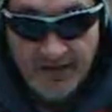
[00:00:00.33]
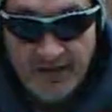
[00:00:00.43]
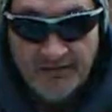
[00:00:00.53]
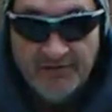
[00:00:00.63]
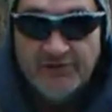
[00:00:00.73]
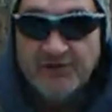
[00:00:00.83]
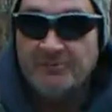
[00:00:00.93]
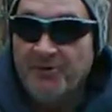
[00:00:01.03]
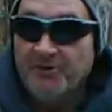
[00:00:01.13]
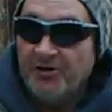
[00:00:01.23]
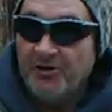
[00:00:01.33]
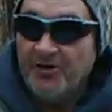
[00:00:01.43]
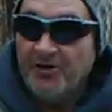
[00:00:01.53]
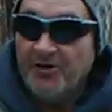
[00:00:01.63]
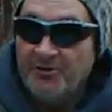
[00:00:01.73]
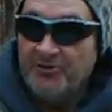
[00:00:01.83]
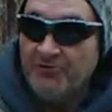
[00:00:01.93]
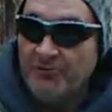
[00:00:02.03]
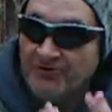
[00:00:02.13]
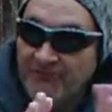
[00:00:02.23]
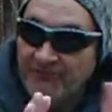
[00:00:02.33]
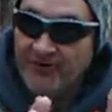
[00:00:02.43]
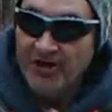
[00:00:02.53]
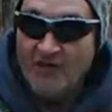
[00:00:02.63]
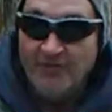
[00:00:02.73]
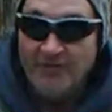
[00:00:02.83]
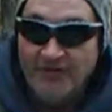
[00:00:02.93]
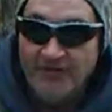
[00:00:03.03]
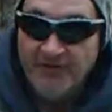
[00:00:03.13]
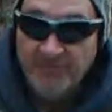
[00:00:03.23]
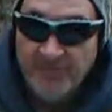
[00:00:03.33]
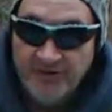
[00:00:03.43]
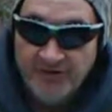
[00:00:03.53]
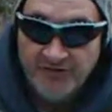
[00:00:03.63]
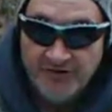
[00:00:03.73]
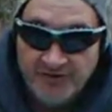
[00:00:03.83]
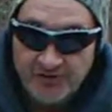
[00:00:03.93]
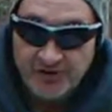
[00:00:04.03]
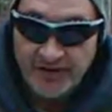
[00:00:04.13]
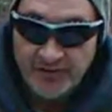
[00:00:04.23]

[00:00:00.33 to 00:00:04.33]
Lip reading: Hey, this here is Bill Kearney coming to you with Fit Over 50 to my new fitness channel.